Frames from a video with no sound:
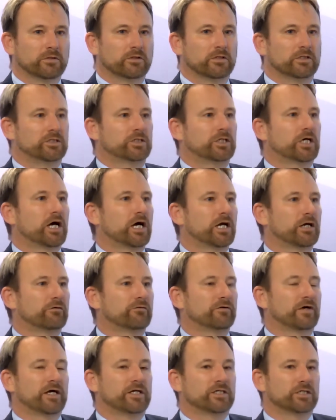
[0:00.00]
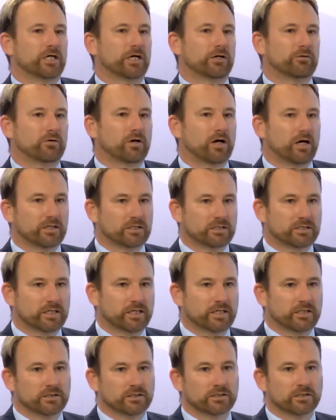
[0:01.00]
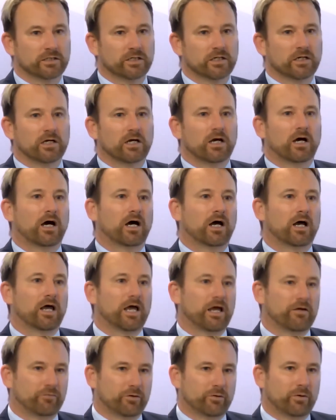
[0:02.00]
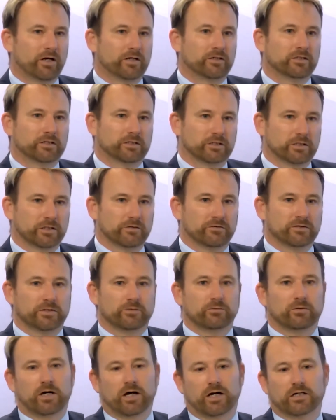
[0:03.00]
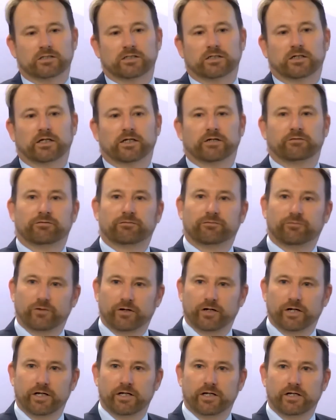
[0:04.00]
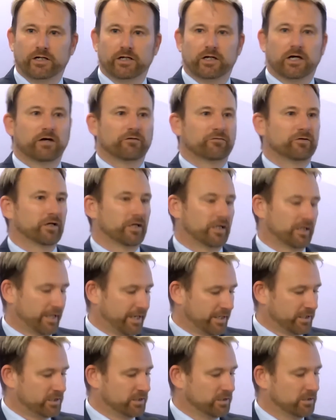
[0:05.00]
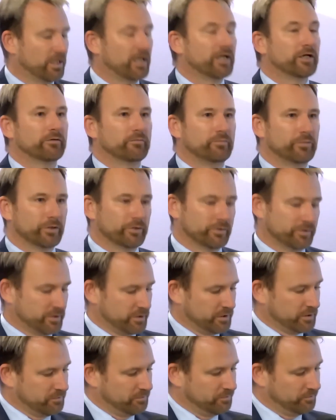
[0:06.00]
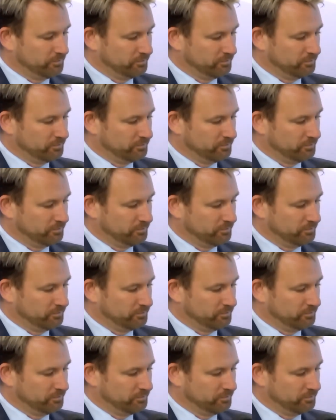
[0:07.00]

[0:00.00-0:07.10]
The Charter of Aged Care Rights says everyone deserves the right to live free of neglect and abuse.